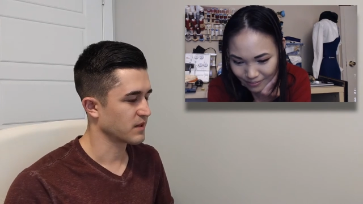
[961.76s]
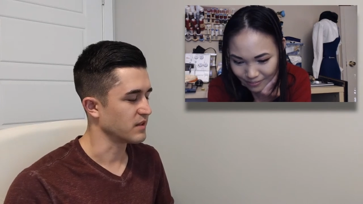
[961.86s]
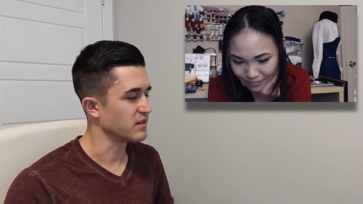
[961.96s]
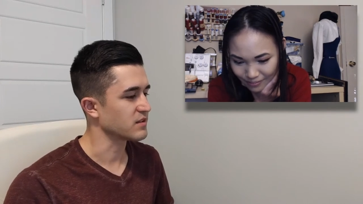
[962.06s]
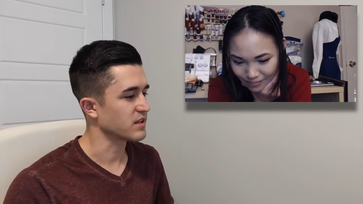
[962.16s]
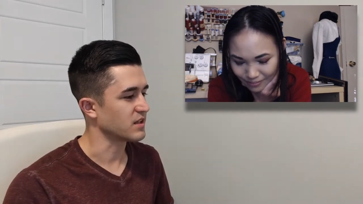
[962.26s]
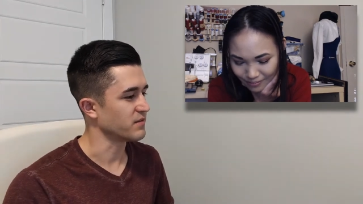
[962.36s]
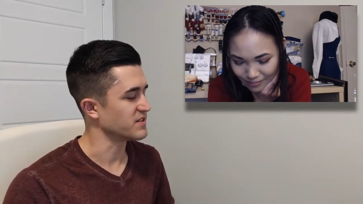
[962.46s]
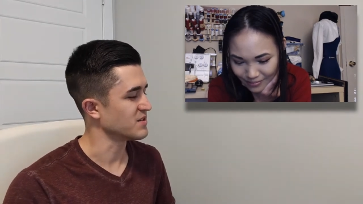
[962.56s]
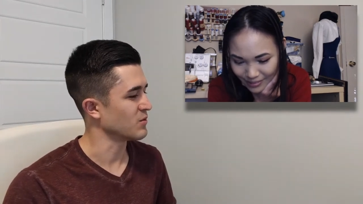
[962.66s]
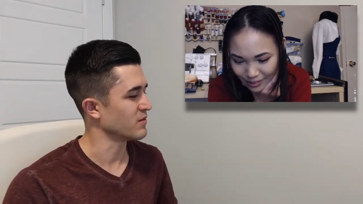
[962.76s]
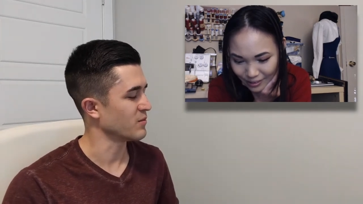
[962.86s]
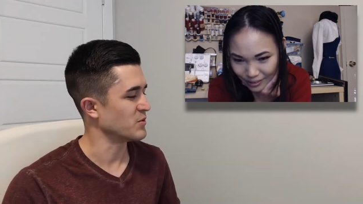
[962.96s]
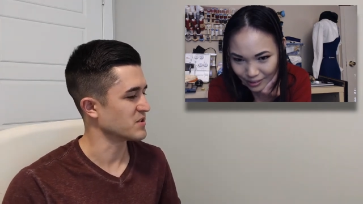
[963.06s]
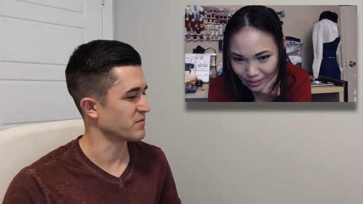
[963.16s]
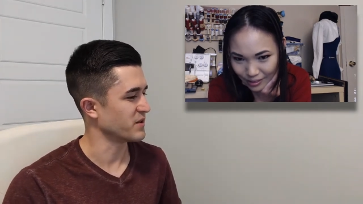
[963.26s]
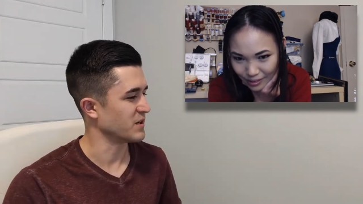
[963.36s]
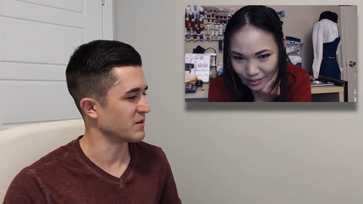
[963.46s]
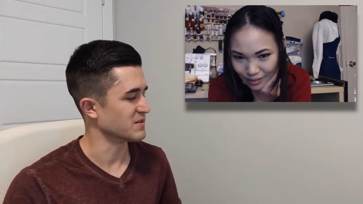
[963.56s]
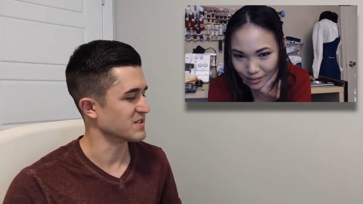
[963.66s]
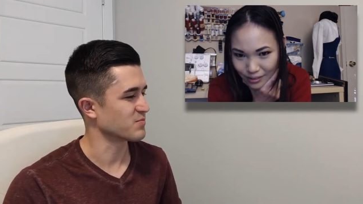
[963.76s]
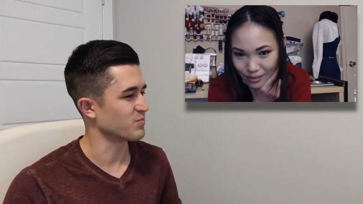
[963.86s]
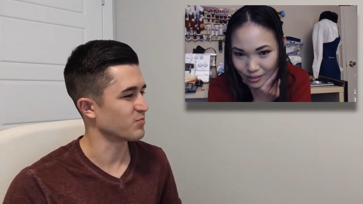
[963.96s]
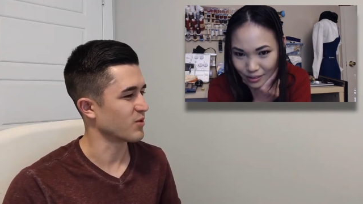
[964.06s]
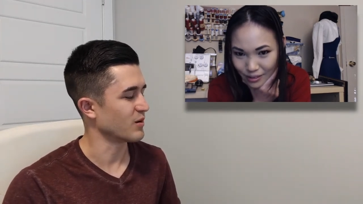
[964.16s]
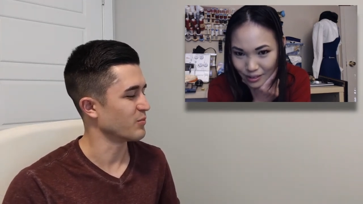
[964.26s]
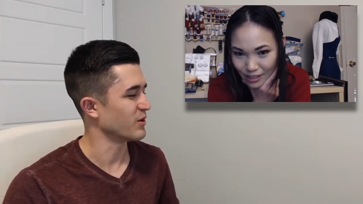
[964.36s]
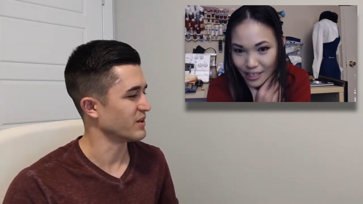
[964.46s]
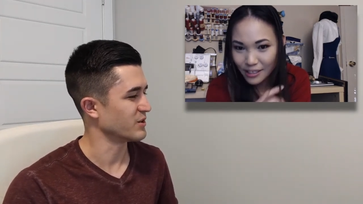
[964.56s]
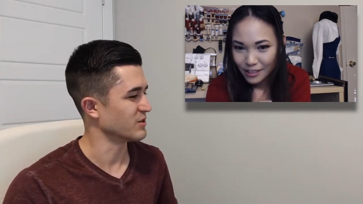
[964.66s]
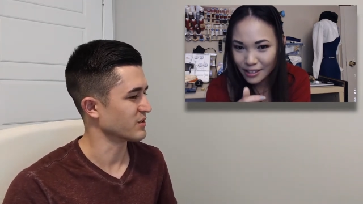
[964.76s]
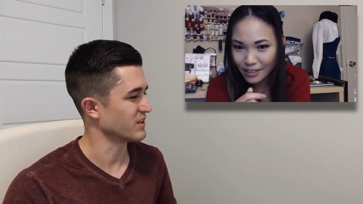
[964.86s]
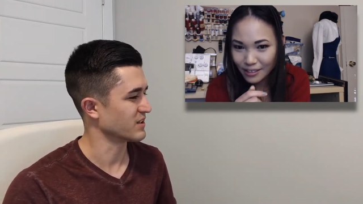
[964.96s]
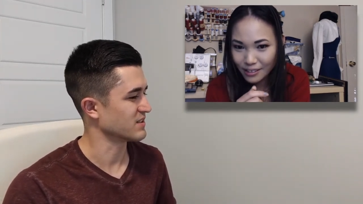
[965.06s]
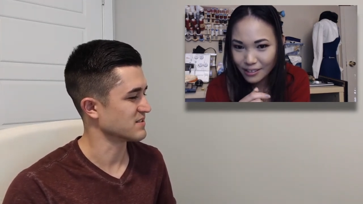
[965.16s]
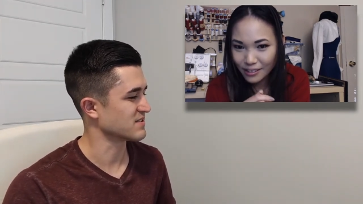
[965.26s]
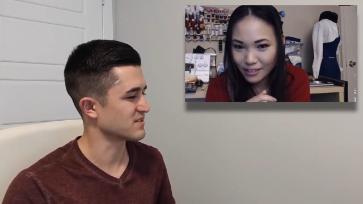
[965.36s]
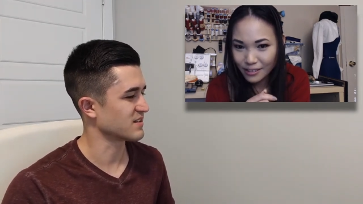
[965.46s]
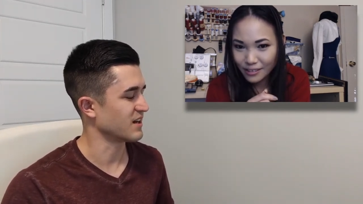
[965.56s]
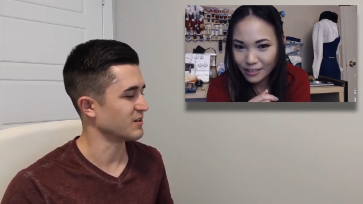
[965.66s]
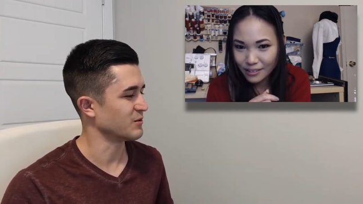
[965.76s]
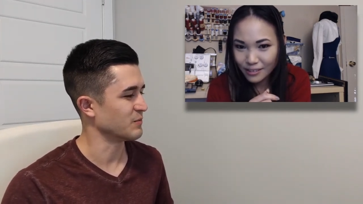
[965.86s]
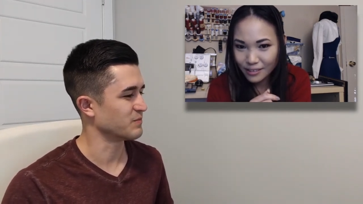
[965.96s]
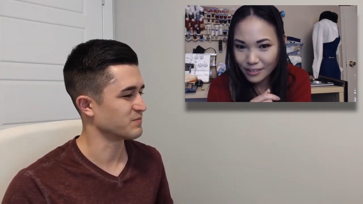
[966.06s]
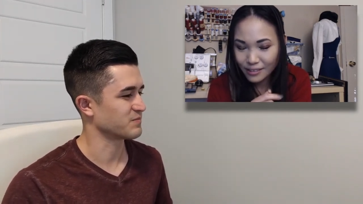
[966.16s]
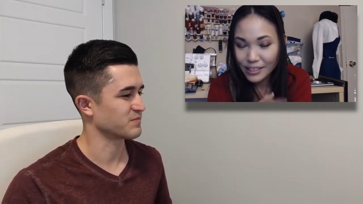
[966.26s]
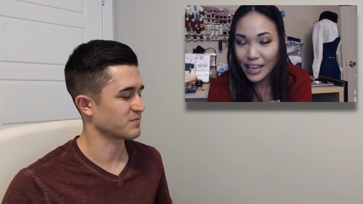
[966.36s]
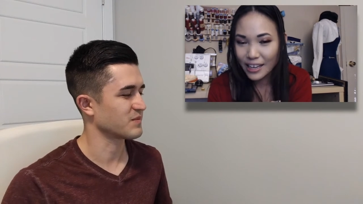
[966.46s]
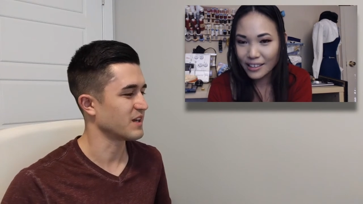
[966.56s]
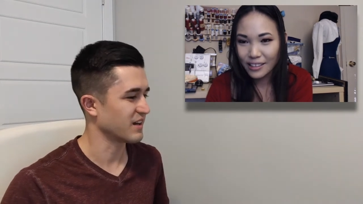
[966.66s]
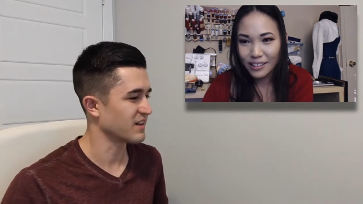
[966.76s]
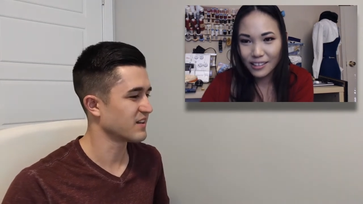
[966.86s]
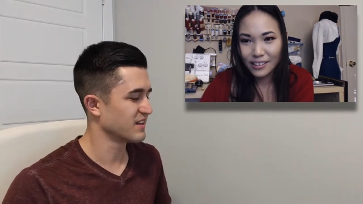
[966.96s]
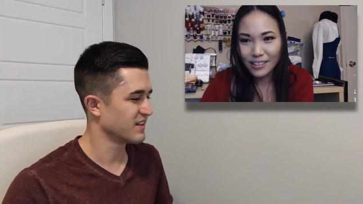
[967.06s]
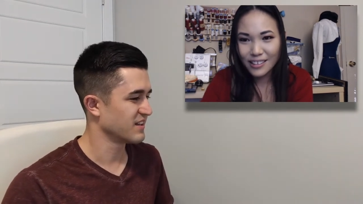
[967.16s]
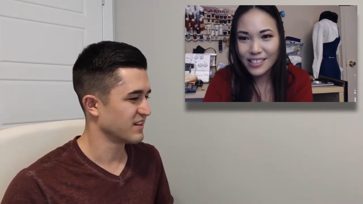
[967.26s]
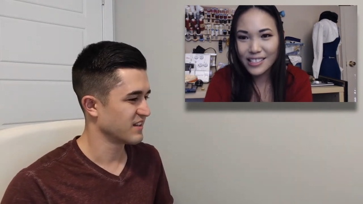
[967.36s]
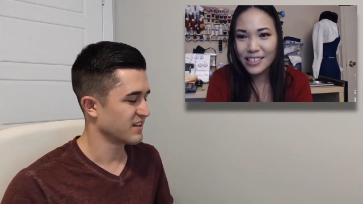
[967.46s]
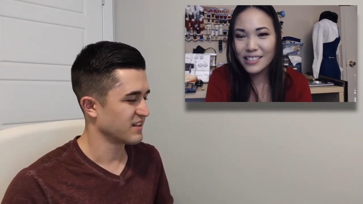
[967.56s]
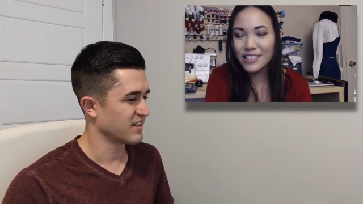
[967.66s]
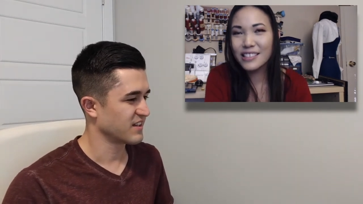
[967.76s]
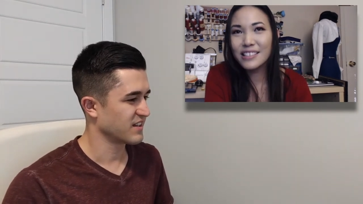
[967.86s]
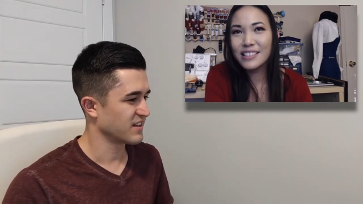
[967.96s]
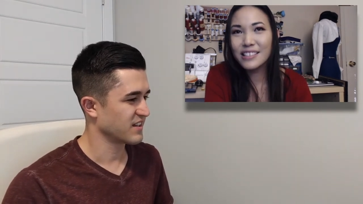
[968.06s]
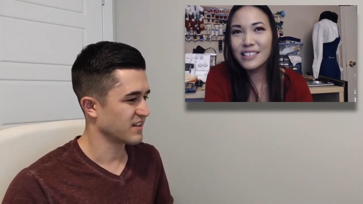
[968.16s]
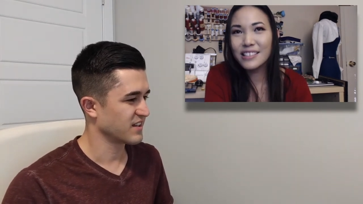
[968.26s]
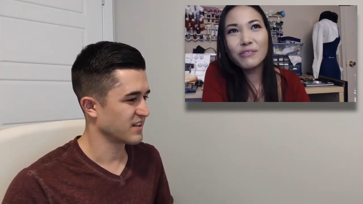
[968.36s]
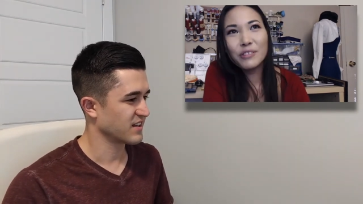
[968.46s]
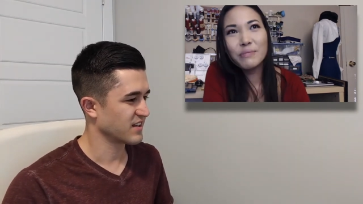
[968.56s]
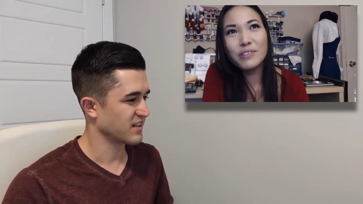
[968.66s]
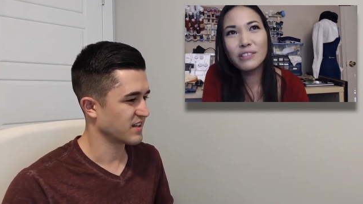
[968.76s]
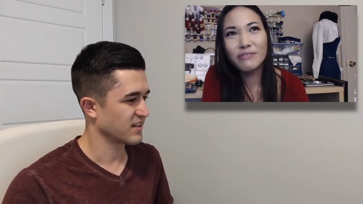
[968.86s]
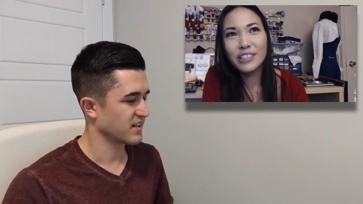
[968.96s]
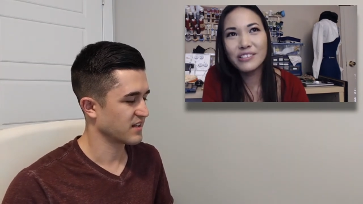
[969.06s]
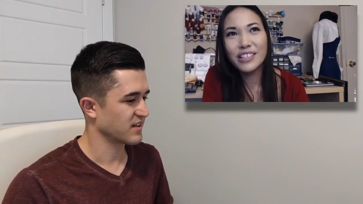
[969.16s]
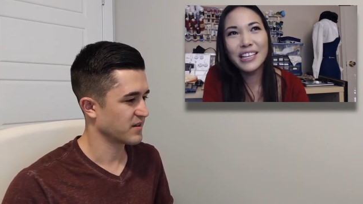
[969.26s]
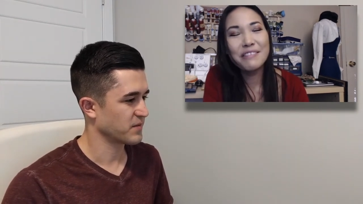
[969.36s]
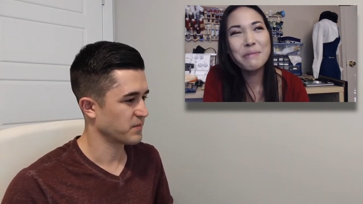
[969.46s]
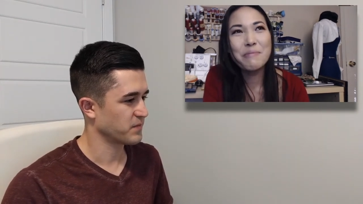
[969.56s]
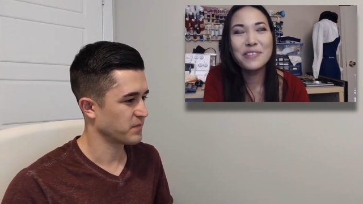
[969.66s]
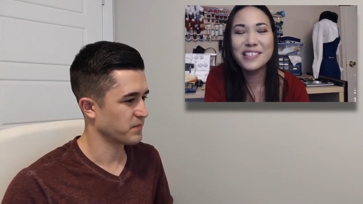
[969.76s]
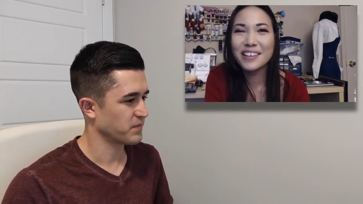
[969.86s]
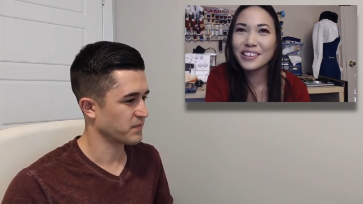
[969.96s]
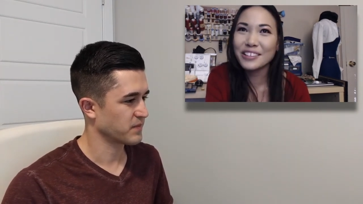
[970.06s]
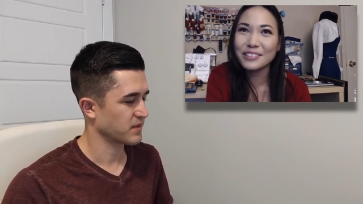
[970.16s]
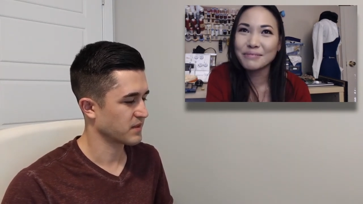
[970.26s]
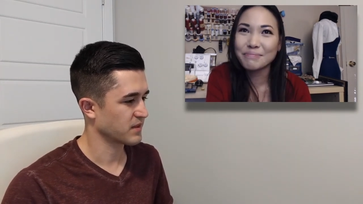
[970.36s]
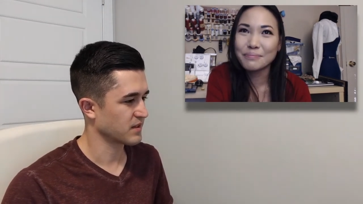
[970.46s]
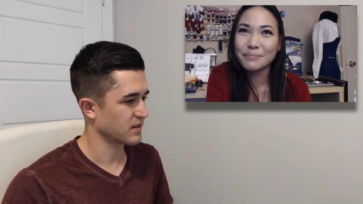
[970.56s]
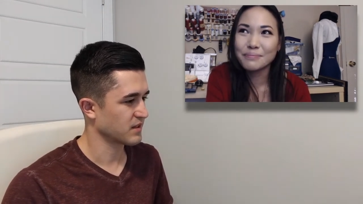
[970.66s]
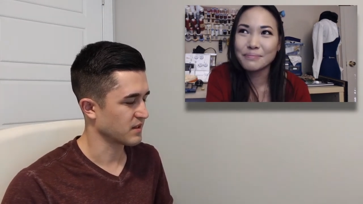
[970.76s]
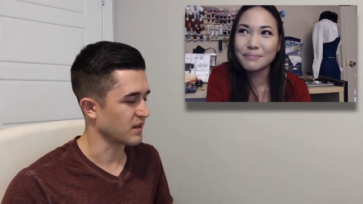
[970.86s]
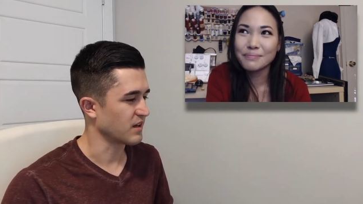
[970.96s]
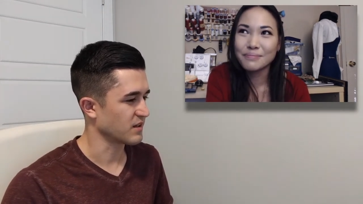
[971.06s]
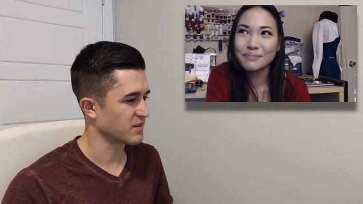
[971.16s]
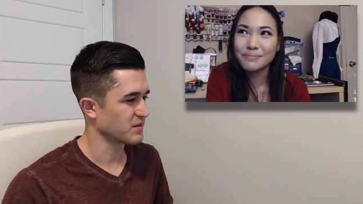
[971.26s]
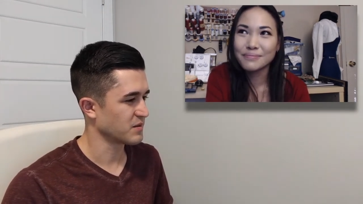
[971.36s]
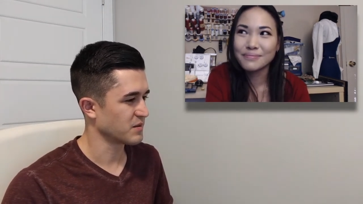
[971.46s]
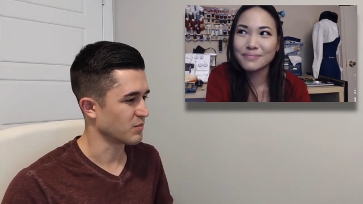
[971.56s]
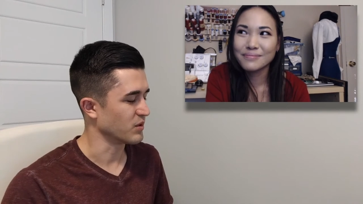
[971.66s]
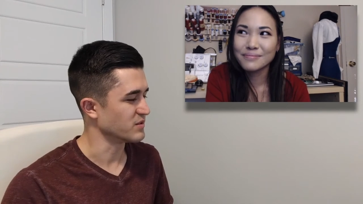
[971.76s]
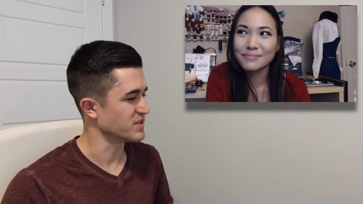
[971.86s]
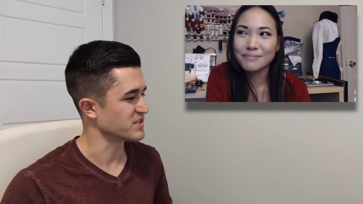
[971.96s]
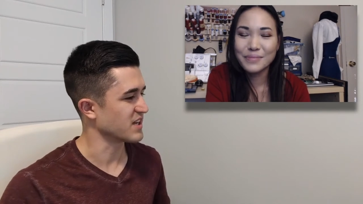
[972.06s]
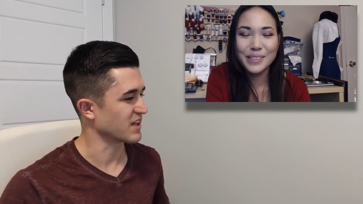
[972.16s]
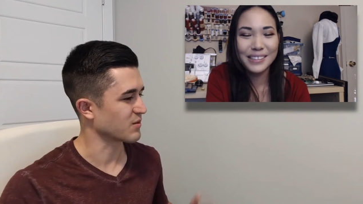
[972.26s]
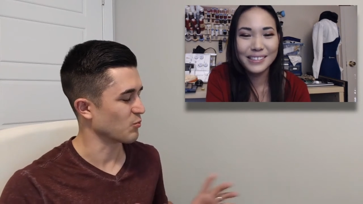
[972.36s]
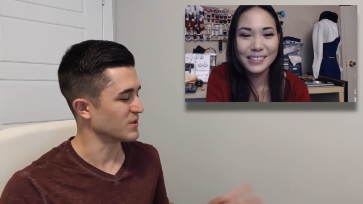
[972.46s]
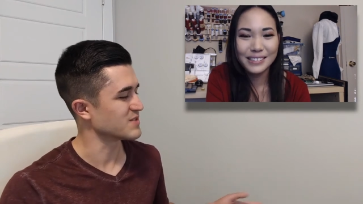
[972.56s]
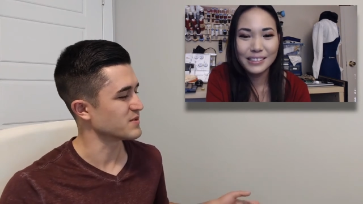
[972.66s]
Speaker 1: I think like if it's in one of her music videos, it's probably pretty good looking because I know. Yeah. Yeah.
Speaker 2: It's it's it's in one of her music videos. I can't remember the song though.
Speaker 1: Yeah, but it's just but, like one